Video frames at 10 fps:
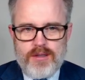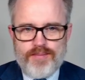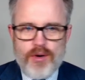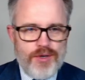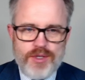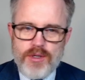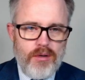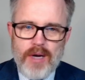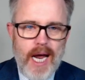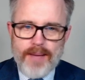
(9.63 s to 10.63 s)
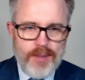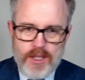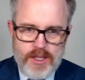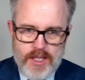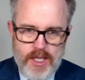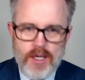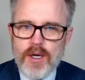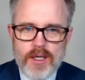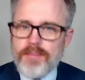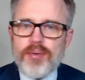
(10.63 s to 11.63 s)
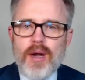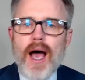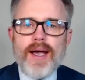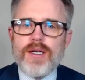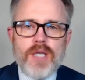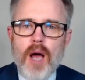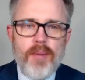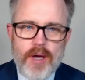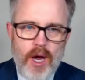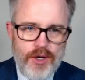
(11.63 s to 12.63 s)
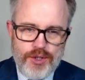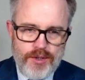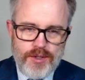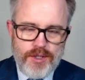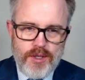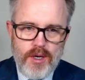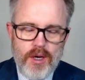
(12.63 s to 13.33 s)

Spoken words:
personal liability, compliance obligations,